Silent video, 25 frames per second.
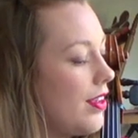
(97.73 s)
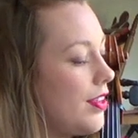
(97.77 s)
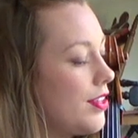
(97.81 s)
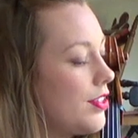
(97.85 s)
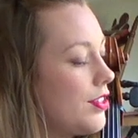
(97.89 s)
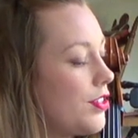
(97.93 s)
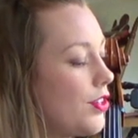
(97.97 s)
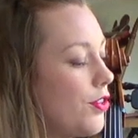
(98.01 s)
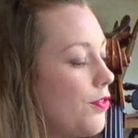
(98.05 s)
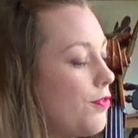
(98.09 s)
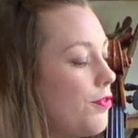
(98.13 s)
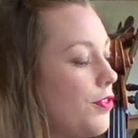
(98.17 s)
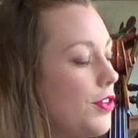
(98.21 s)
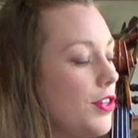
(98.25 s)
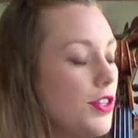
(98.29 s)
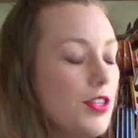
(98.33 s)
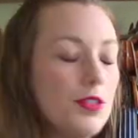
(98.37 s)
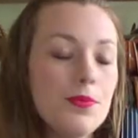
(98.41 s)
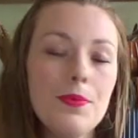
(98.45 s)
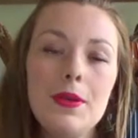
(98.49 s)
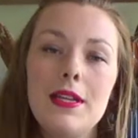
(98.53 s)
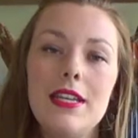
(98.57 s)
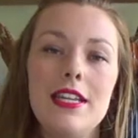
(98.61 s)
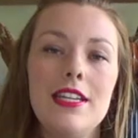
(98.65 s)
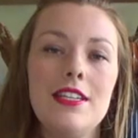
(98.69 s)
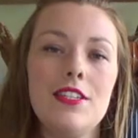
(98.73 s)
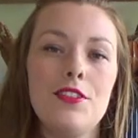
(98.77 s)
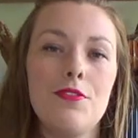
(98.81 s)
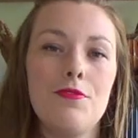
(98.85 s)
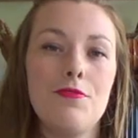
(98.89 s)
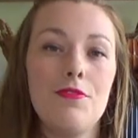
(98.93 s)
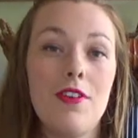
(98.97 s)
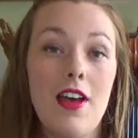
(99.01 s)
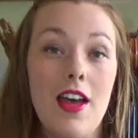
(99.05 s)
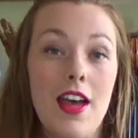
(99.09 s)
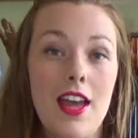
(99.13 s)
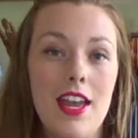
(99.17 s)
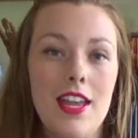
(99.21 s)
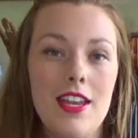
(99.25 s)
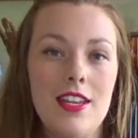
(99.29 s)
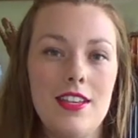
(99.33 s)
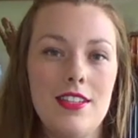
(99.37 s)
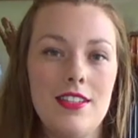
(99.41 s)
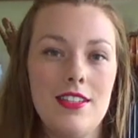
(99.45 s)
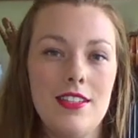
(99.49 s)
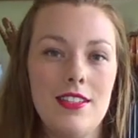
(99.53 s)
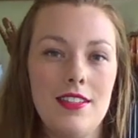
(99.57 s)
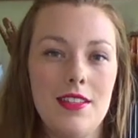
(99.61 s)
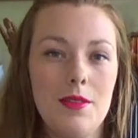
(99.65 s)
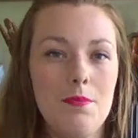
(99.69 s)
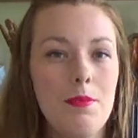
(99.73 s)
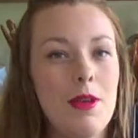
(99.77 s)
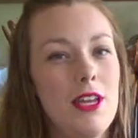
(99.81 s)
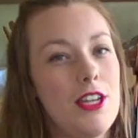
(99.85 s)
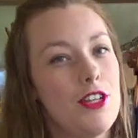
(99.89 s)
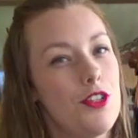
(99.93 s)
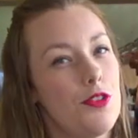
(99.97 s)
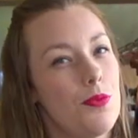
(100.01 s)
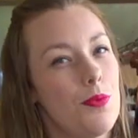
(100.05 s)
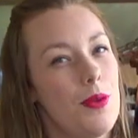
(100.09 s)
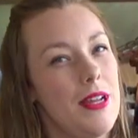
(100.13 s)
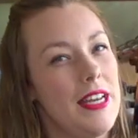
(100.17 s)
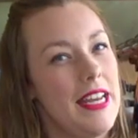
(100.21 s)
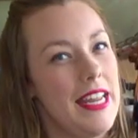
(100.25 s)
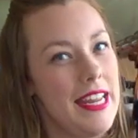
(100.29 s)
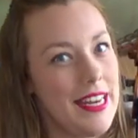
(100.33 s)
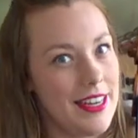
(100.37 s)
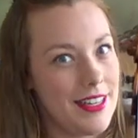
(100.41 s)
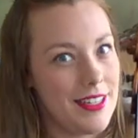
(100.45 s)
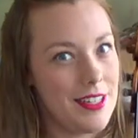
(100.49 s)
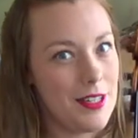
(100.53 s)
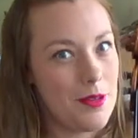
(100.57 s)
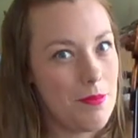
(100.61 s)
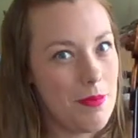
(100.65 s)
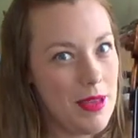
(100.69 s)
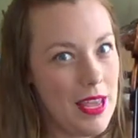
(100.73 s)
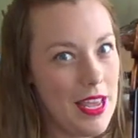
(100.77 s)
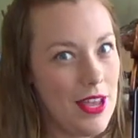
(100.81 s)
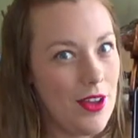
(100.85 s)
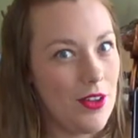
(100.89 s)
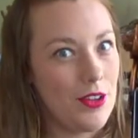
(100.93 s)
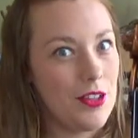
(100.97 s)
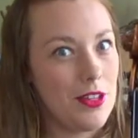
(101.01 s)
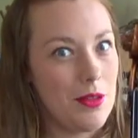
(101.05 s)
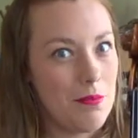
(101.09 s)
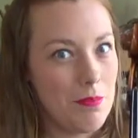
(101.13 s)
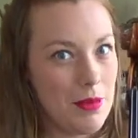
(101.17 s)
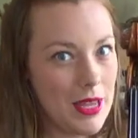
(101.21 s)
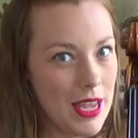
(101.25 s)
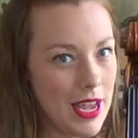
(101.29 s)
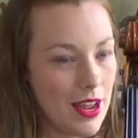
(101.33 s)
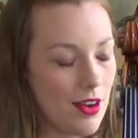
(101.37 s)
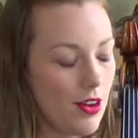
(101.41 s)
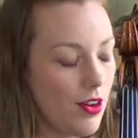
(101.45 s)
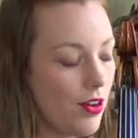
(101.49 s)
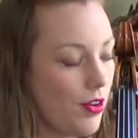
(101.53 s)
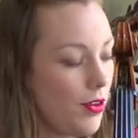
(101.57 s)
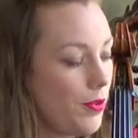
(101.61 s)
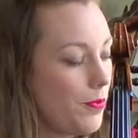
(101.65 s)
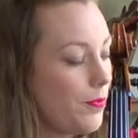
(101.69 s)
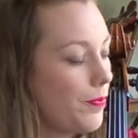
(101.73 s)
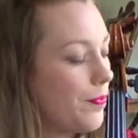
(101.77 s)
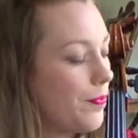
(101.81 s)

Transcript: So first we need to find the pitch we need it to be on the piano.